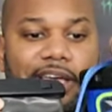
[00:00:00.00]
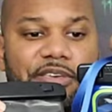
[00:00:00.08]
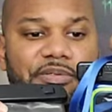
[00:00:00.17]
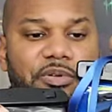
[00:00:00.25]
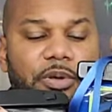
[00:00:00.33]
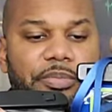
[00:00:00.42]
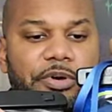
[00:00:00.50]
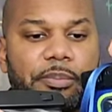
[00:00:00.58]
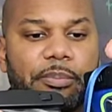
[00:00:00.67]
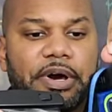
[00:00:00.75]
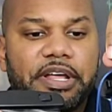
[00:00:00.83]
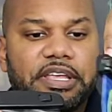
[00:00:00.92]
I use them to put
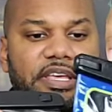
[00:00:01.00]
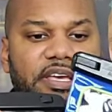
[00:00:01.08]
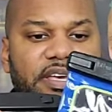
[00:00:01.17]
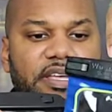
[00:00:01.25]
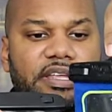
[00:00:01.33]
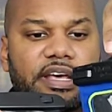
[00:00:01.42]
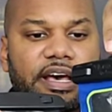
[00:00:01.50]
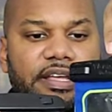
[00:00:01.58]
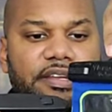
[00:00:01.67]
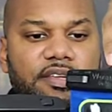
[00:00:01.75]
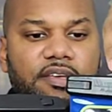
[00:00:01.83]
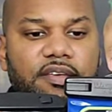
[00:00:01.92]
money in,
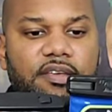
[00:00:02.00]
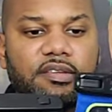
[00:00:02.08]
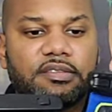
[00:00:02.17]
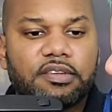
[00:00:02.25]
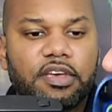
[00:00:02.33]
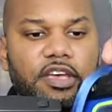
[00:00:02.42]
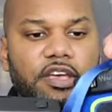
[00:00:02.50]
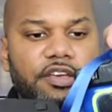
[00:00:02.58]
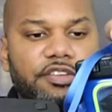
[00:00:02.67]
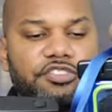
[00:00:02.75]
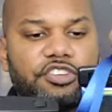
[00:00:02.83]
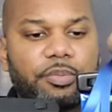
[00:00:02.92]
IDs,
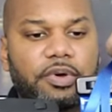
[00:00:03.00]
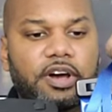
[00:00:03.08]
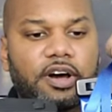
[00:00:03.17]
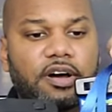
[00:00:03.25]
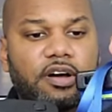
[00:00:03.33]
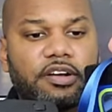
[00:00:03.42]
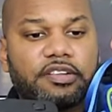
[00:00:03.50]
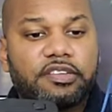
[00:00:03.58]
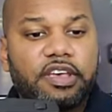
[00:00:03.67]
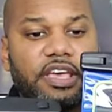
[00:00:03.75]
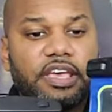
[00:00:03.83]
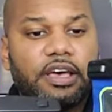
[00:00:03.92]
ship
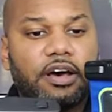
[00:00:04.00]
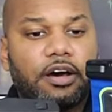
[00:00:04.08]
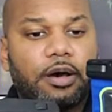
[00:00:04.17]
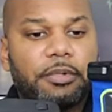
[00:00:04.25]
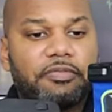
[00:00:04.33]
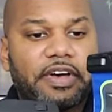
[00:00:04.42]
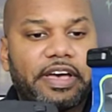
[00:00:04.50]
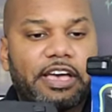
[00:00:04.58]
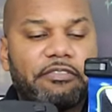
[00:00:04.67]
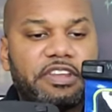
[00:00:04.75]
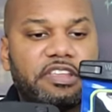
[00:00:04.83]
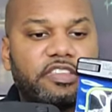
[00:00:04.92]
cards. If I
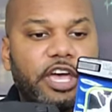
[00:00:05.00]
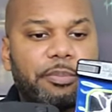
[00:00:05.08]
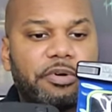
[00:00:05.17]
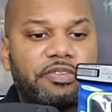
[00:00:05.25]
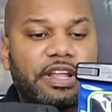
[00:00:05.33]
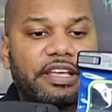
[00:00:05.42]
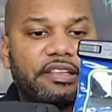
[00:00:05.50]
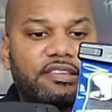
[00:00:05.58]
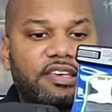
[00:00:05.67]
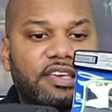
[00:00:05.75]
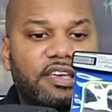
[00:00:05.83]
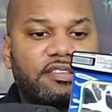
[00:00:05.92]
have any type of like
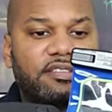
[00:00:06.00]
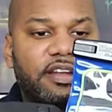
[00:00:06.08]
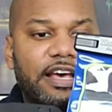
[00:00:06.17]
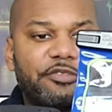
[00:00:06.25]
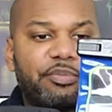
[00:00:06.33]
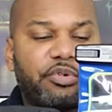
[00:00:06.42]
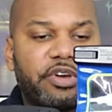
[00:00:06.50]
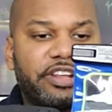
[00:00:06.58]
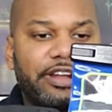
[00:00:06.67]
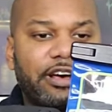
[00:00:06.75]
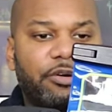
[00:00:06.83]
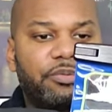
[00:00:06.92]
tickets that I
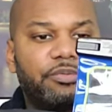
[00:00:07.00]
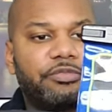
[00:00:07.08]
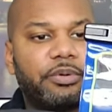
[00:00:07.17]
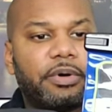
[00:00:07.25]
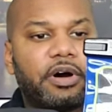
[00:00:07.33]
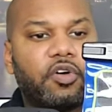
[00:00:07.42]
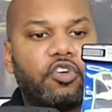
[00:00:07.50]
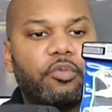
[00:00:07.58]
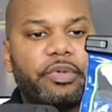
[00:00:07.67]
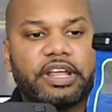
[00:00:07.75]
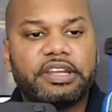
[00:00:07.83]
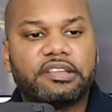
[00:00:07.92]
printed out from
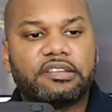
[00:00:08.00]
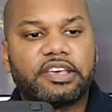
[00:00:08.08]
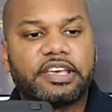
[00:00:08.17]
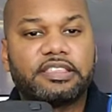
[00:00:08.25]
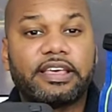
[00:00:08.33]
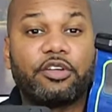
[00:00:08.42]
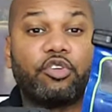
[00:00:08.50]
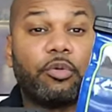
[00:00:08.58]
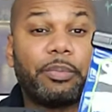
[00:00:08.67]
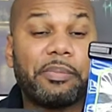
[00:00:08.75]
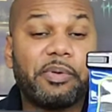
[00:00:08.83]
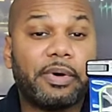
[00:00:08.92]
home and I need to take that
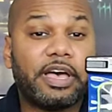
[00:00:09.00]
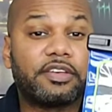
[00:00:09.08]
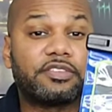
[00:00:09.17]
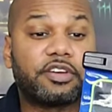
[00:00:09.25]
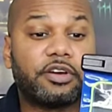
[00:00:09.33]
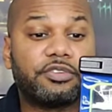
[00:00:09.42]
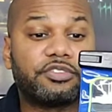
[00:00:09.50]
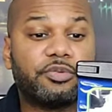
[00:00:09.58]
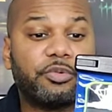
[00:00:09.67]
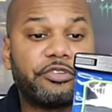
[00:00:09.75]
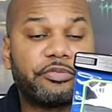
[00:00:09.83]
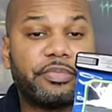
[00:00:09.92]
on maybe my
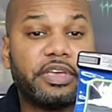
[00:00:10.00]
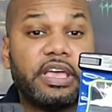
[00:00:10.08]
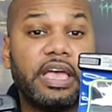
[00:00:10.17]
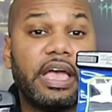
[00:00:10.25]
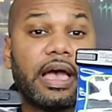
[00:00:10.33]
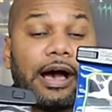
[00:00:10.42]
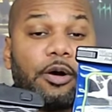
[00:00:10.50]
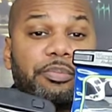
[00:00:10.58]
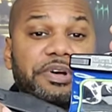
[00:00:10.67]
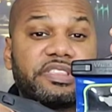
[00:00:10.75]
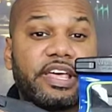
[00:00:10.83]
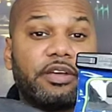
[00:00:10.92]
excursion with me, I'll
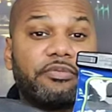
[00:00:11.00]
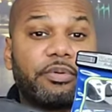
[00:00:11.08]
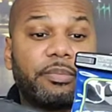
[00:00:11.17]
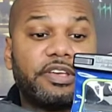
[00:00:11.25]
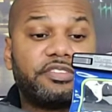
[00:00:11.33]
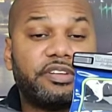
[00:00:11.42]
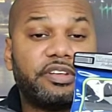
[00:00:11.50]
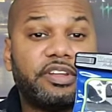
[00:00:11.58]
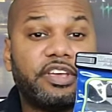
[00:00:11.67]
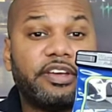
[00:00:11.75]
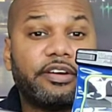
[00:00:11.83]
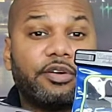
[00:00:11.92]
put that information in
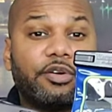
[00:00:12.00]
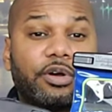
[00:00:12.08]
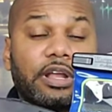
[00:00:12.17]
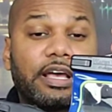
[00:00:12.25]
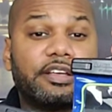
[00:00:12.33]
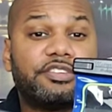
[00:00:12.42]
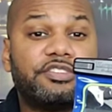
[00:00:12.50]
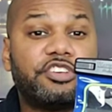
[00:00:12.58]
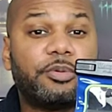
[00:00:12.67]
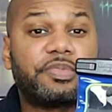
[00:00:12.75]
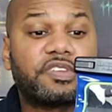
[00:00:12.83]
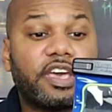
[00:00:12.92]
here, or like a
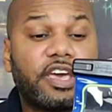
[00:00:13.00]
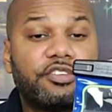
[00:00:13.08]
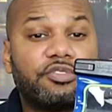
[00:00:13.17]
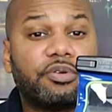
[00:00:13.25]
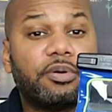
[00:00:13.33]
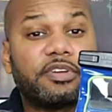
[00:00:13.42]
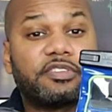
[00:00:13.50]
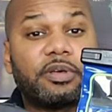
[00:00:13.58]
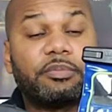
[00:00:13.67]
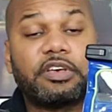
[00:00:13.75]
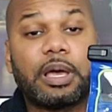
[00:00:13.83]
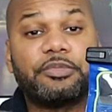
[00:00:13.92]
ship schedule, or
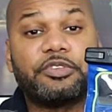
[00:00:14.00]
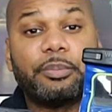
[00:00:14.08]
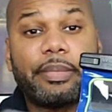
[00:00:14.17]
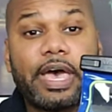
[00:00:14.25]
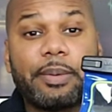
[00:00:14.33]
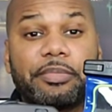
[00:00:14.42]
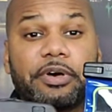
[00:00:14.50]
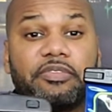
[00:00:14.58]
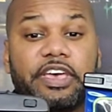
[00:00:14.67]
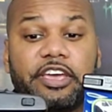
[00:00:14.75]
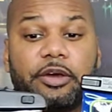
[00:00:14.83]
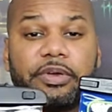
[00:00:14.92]
sometimes a map of
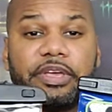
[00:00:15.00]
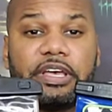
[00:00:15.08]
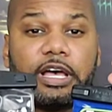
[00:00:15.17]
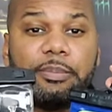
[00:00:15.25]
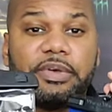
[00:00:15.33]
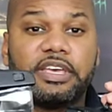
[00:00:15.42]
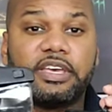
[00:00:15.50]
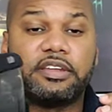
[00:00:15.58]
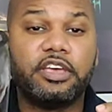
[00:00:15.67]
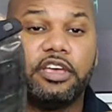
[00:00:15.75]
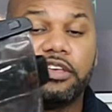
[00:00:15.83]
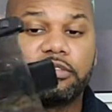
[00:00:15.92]
the area I'm
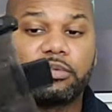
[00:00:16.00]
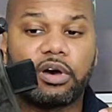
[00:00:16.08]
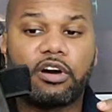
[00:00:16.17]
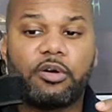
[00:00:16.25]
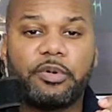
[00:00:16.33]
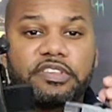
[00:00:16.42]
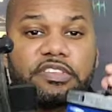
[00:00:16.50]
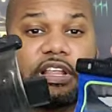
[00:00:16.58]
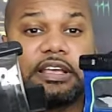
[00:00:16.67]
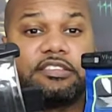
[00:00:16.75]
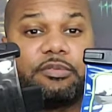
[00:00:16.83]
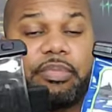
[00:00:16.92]
in. So I always
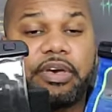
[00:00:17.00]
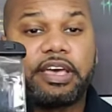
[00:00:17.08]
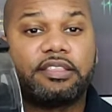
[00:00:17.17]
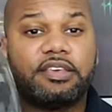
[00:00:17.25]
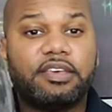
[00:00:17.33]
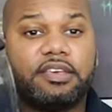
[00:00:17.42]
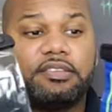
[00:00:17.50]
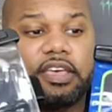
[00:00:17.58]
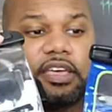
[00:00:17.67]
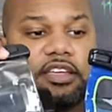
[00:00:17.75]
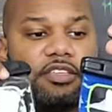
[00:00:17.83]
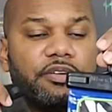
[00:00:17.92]
like to pack these.
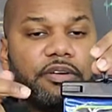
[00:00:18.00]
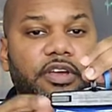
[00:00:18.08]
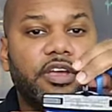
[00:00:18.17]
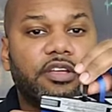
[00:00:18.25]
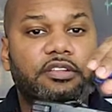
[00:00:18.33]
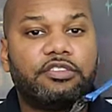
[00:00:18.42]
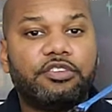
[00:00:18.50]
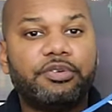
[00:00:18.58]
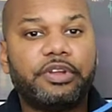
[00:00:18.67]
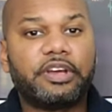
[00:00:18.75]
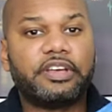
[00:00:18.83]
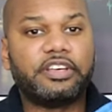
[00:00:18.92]
They can either,
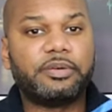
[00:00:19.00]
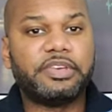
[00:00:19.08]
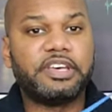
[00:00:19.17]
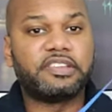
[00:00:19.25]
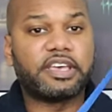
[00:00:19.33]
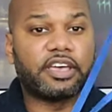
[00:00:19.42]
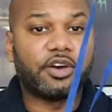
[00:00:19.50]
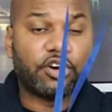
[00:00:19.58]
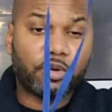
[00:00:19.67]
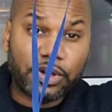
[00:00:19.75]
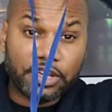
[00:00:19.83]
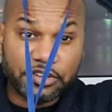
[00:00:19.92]
two, they're good because they can
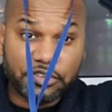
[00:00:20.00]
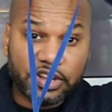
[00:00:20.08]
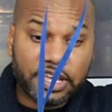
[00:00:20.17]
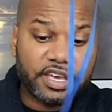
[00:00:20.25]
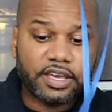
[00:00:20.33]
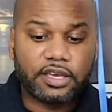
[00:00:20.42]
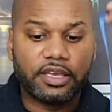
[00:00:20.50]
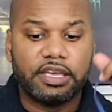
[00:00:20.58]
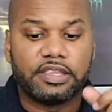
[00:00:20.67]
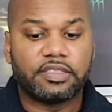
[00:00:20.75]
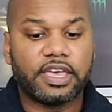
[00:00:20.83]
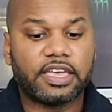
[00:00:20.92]
go around your neck.
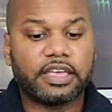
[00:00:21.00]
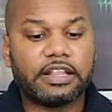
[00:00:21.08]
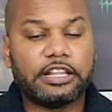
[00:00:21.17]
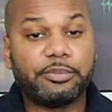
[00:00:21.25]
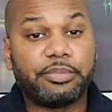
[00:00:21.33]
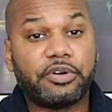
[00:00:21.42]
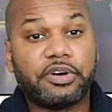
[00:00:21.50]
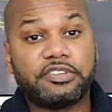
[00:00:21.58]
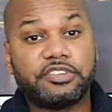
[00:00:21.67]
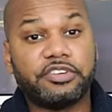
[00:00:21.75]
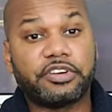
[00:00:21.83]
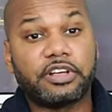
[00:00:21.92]
They can clip
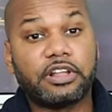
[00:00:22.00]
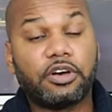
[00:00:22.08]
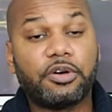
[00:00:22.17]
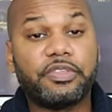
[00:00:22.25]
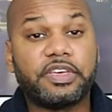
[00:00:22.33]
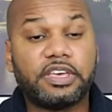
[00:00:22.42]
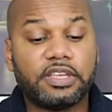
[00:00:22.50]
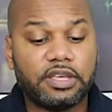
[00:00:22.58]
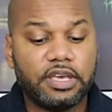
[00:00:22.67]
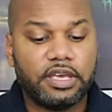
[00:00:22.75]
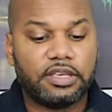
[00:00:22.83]
onto your clothing.